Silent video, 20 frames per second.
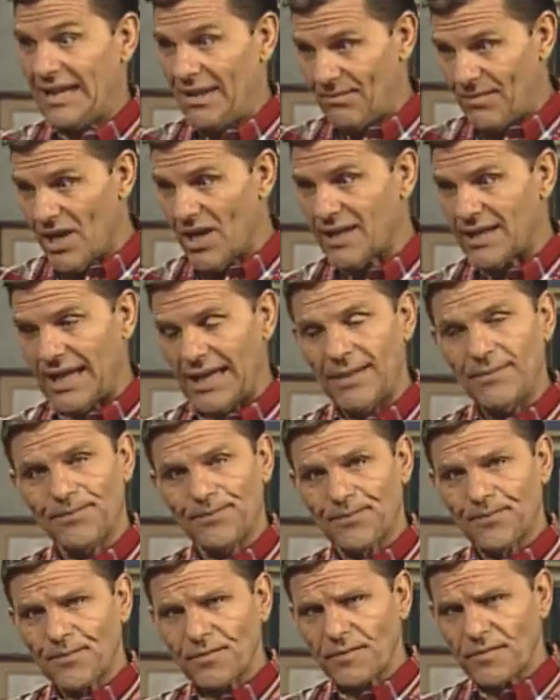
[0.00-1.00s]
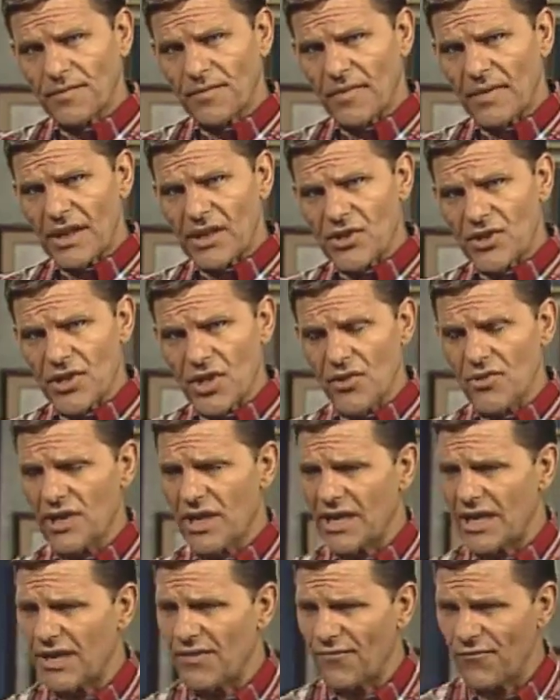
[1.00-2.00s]
the monkey, so
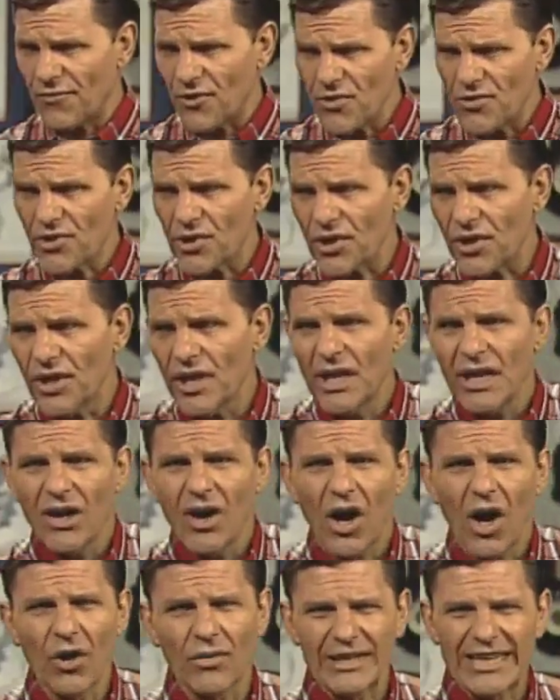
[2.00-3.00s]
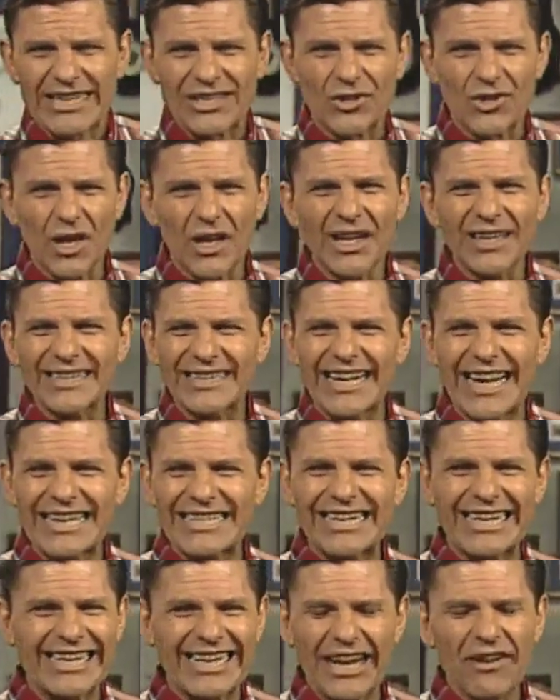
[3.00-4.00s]
that in the future, on this drug
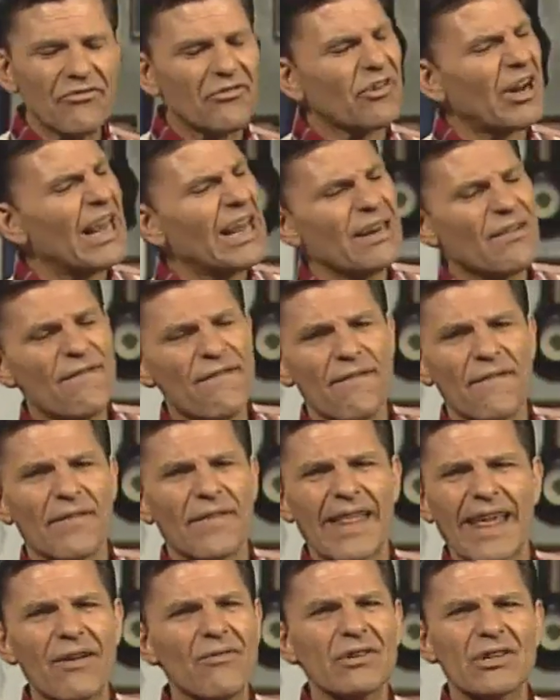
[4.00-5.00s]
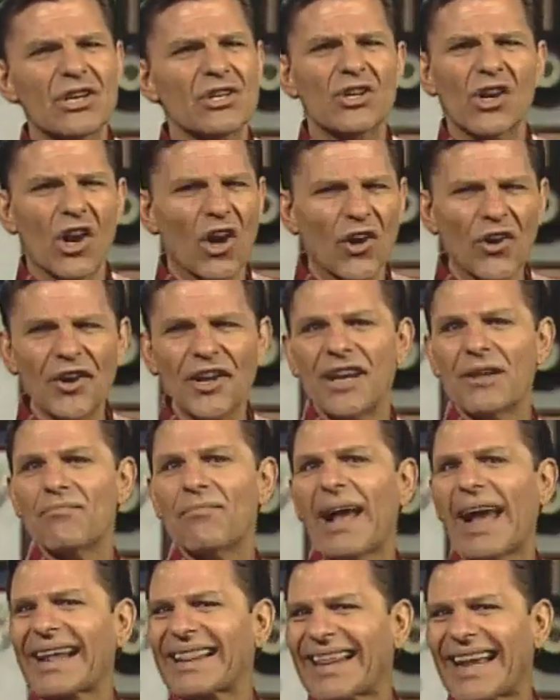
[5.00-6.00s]
testing, they were just
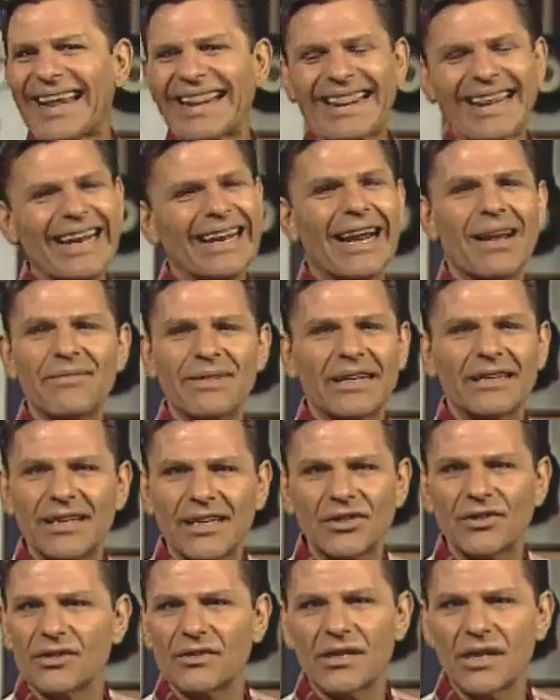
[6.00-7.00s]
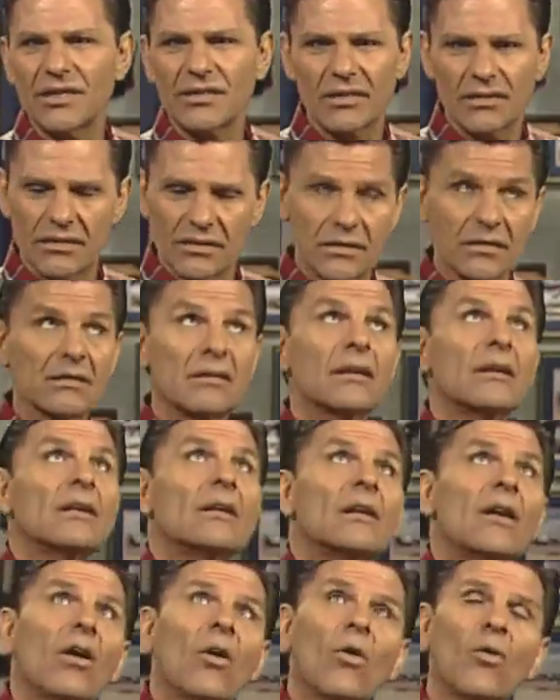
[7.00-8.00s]
learning back then. I mean, this is
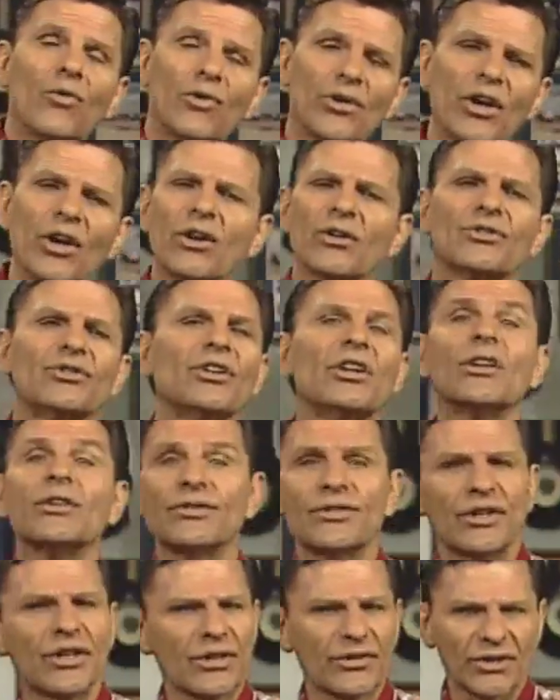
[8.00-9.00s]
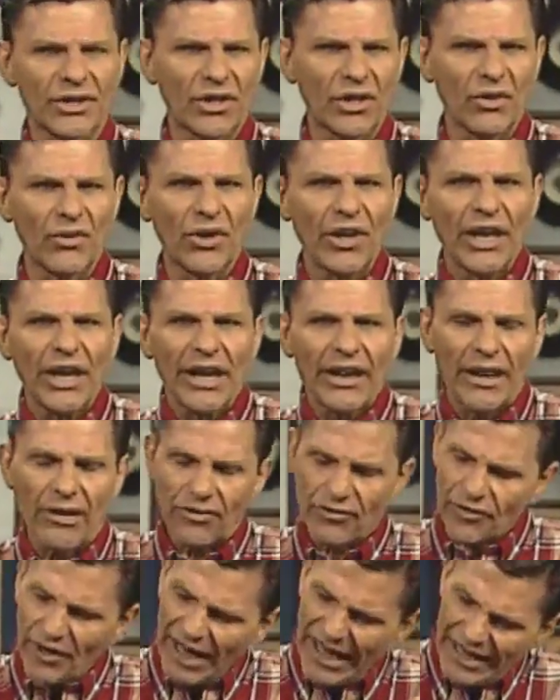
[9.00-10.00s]
years and years and years ago. They
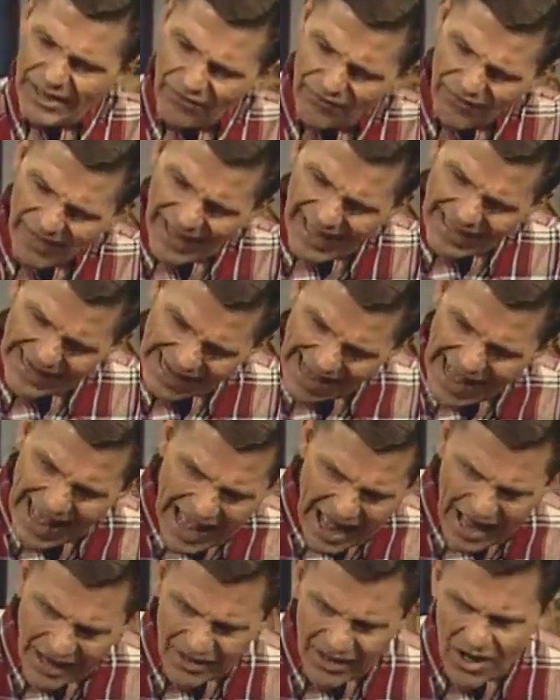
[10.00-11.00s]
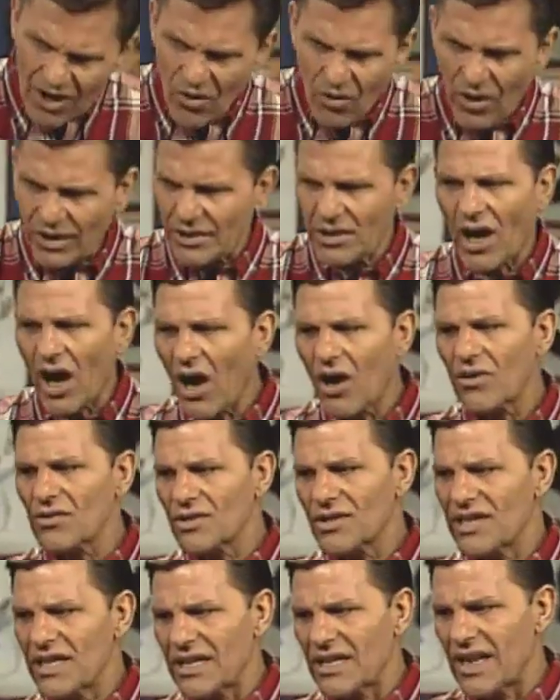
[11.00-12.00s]
were trying to find out what
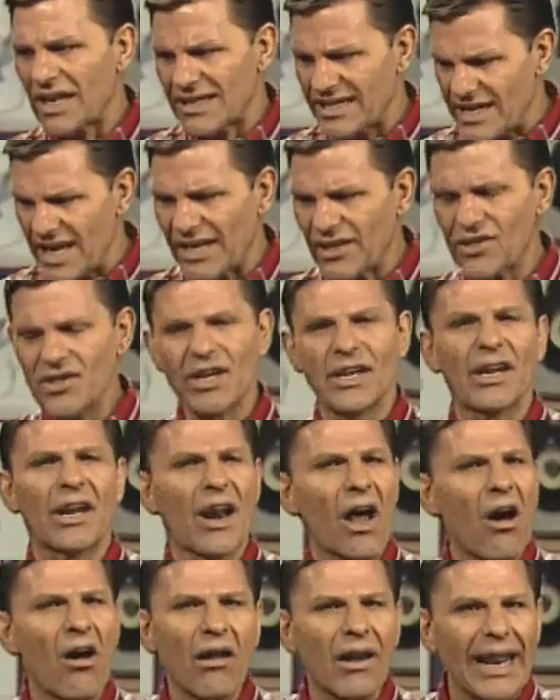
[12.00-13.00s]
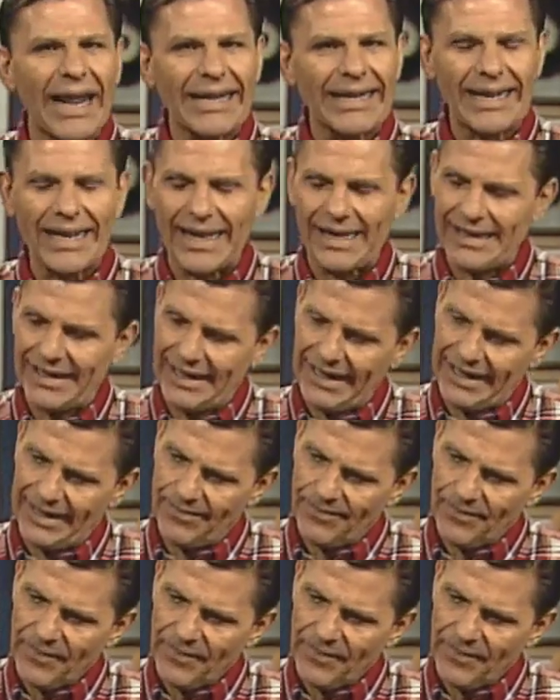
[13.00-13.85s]
caused the addiction and all that kind of thing.